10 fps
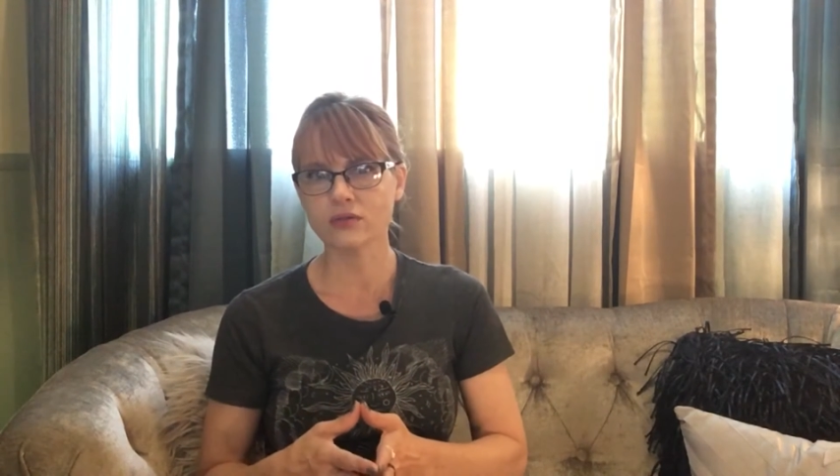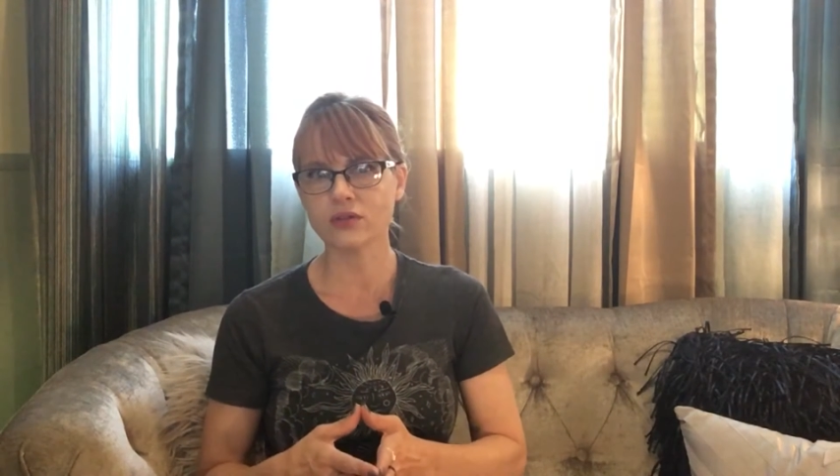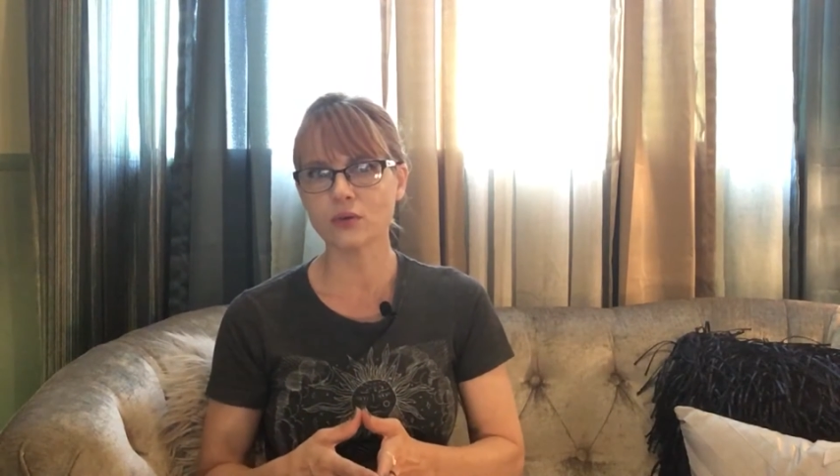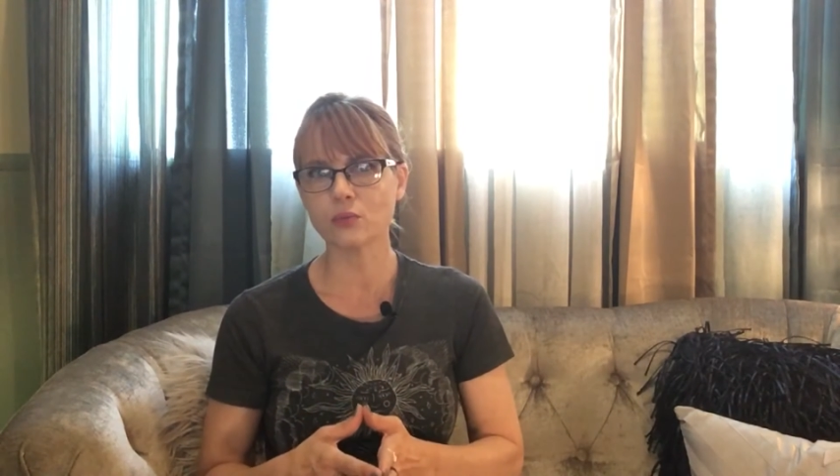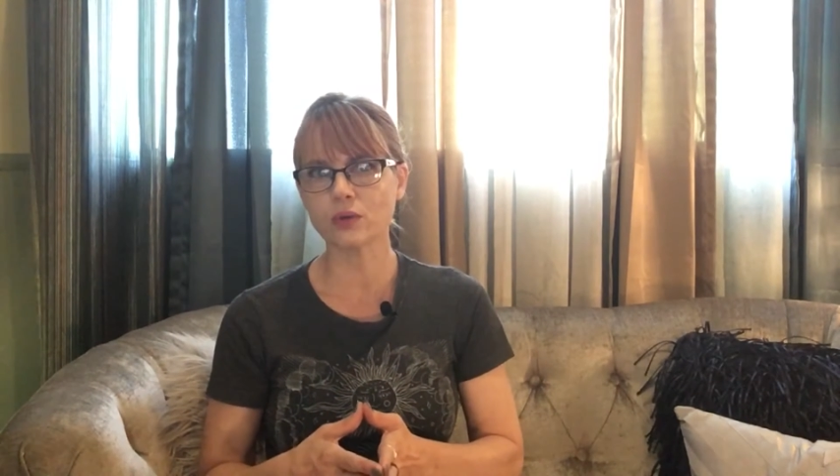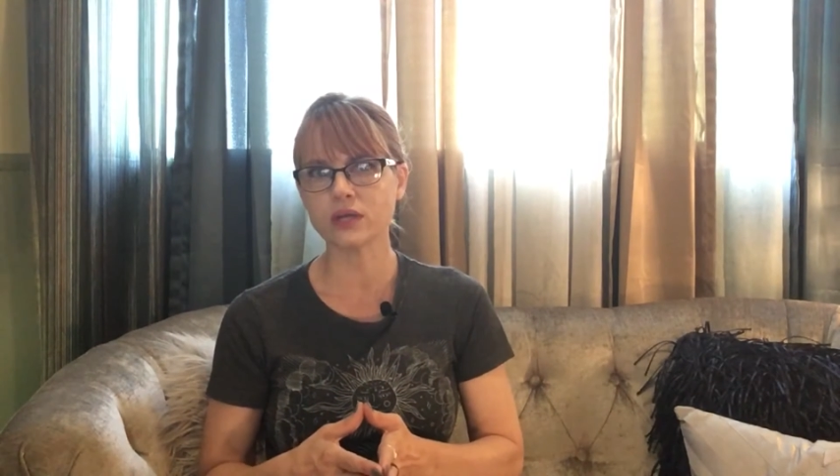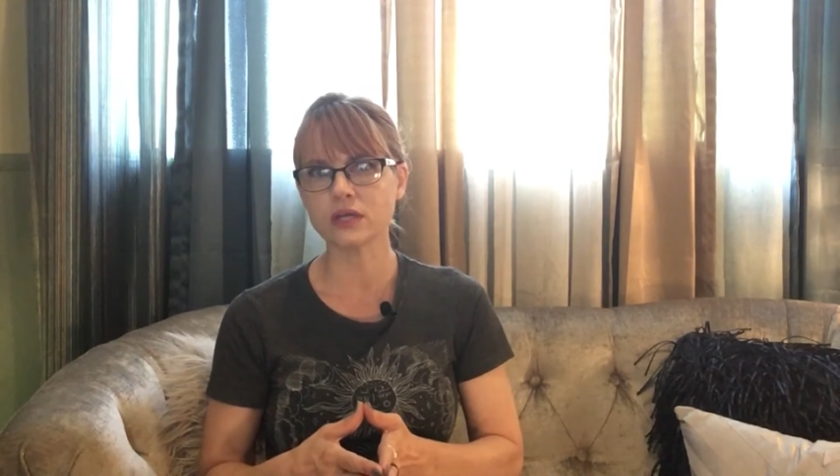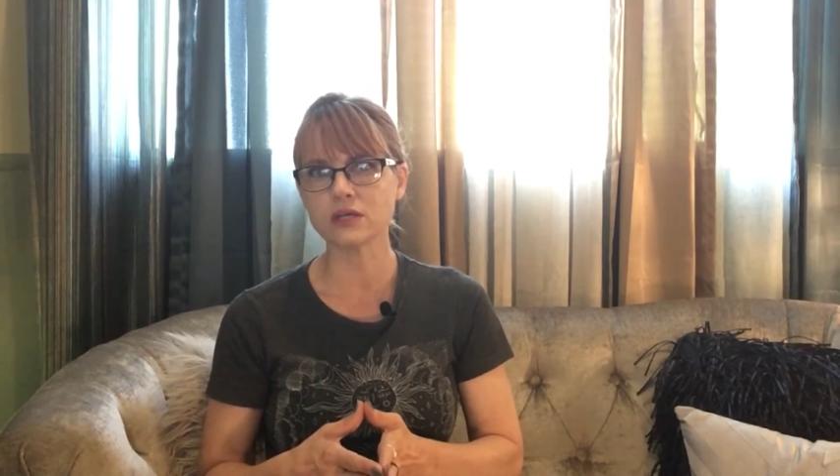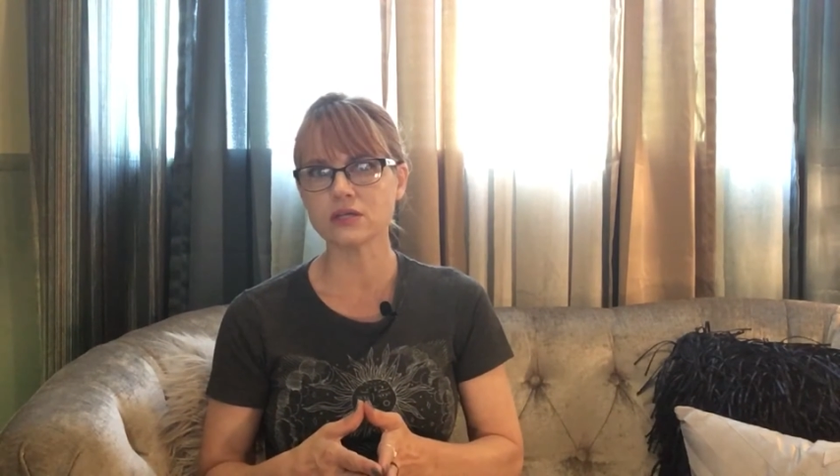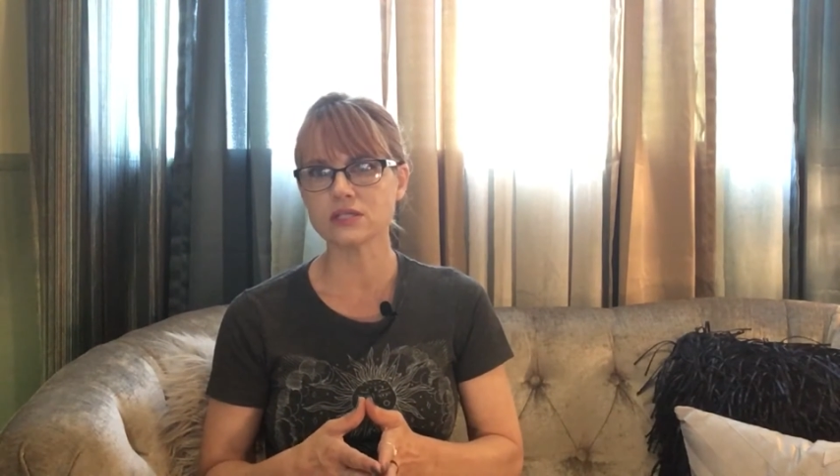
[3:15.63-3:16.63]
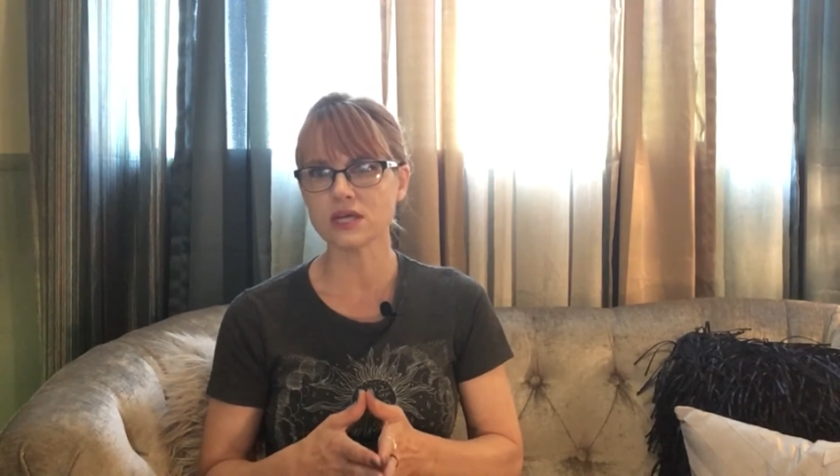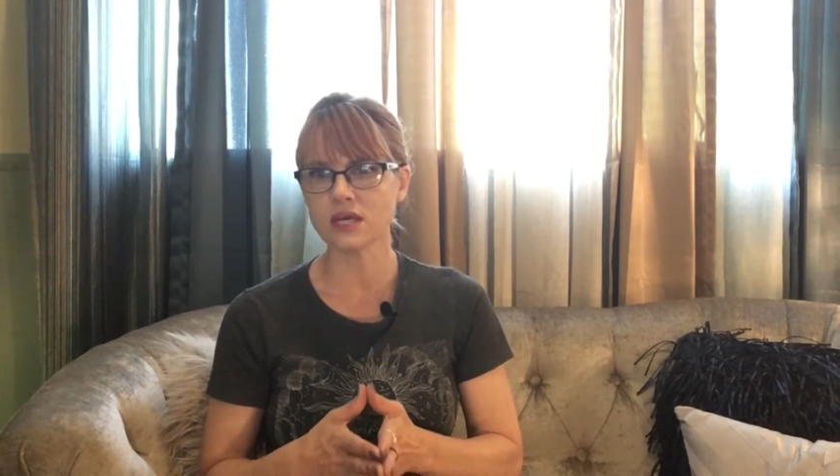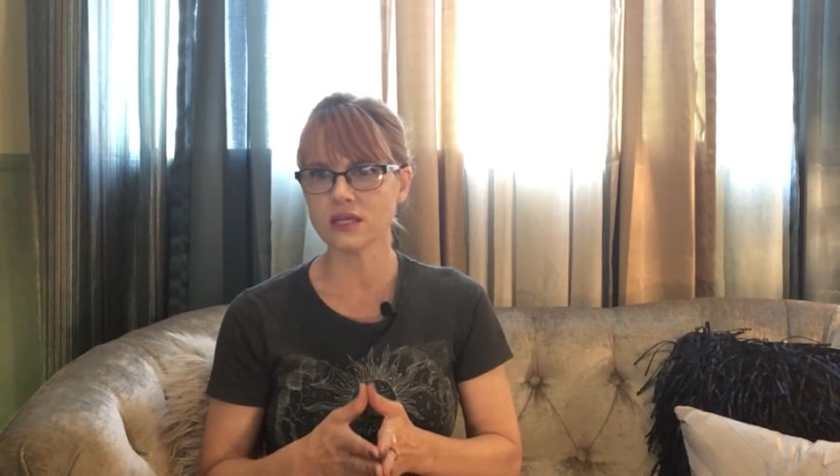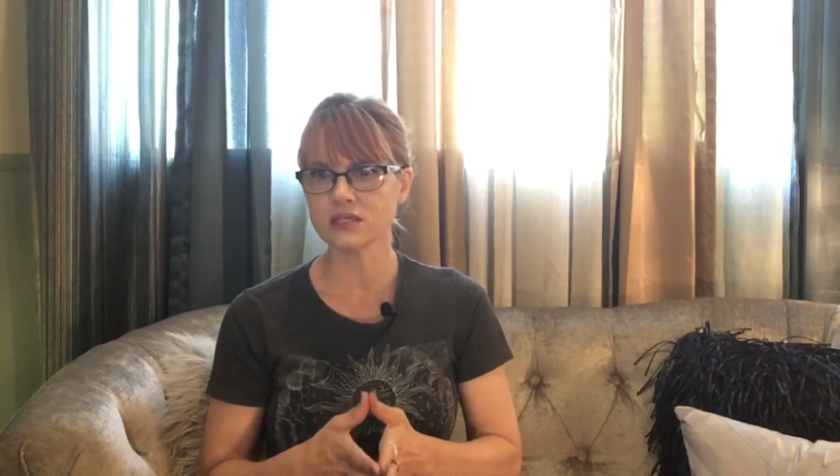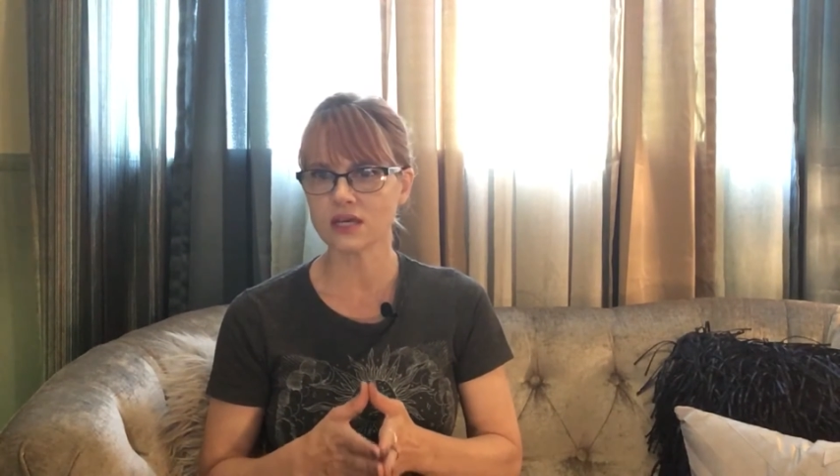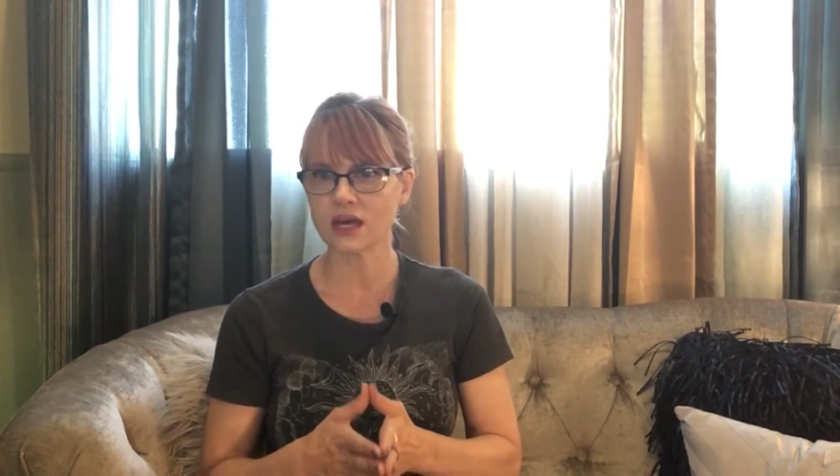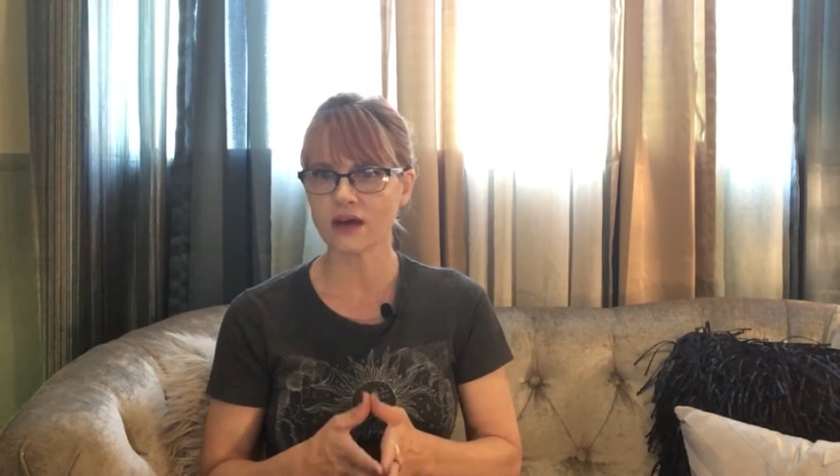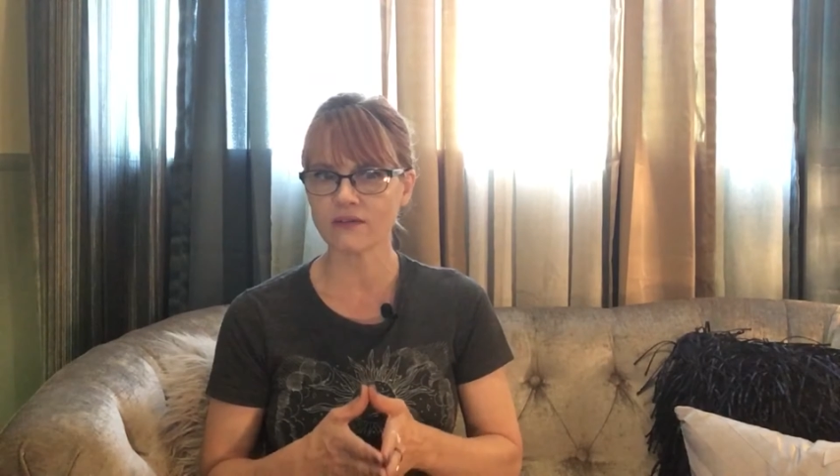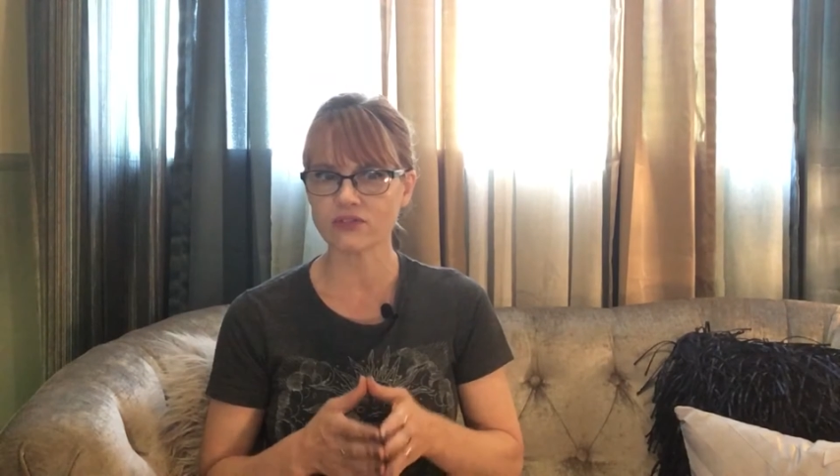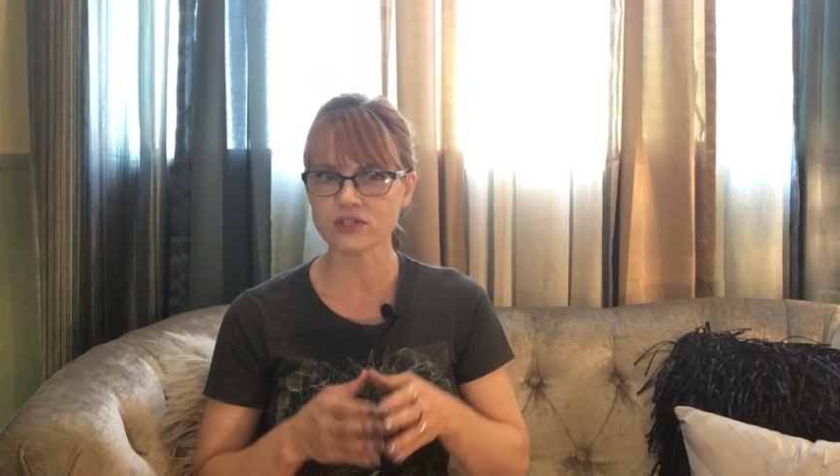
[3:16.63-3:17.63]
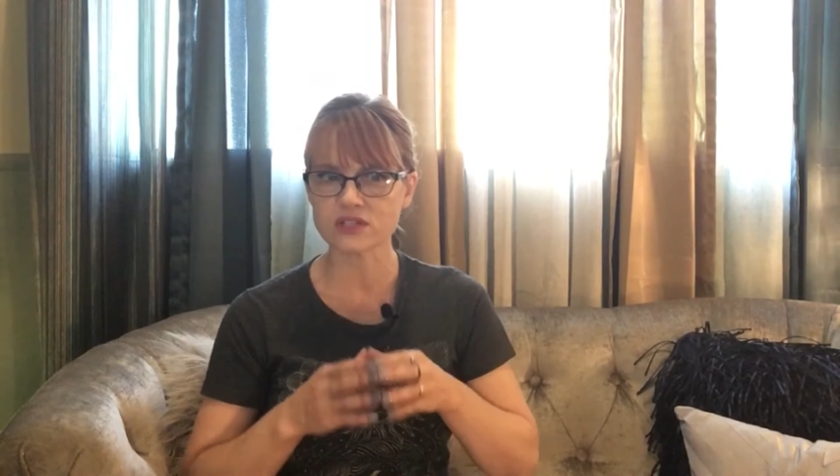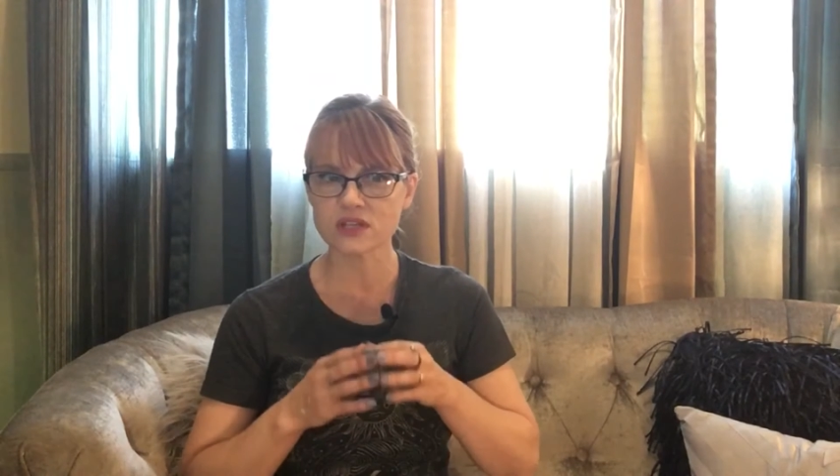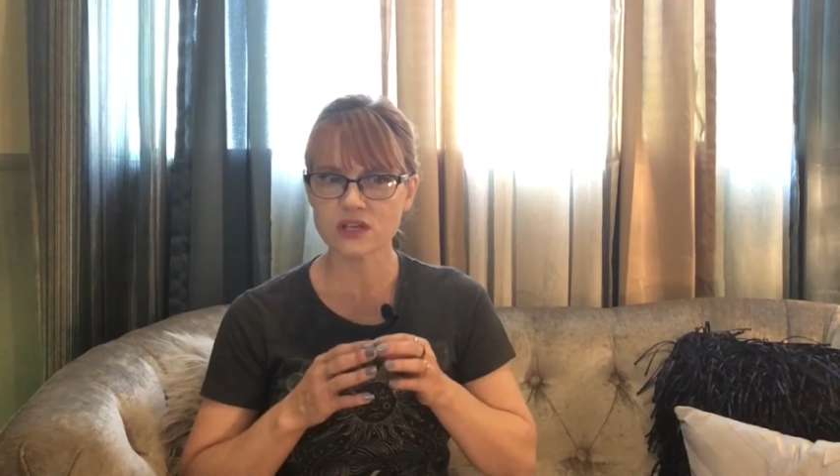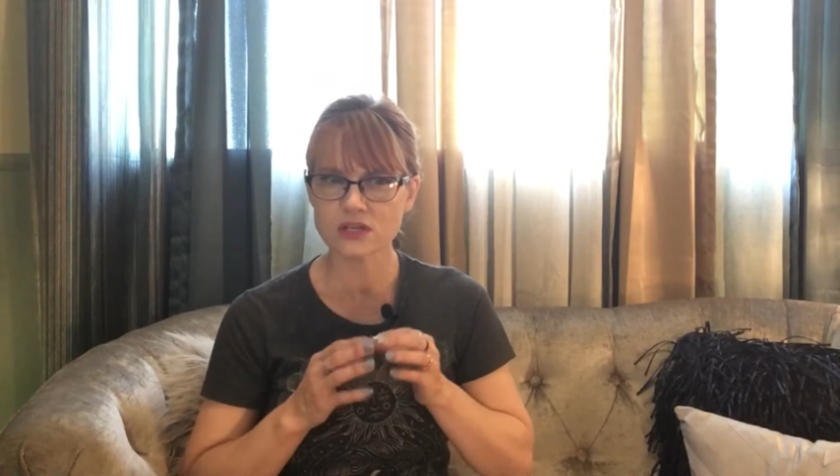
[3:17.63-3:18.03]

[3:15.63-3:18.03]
that we tend to have this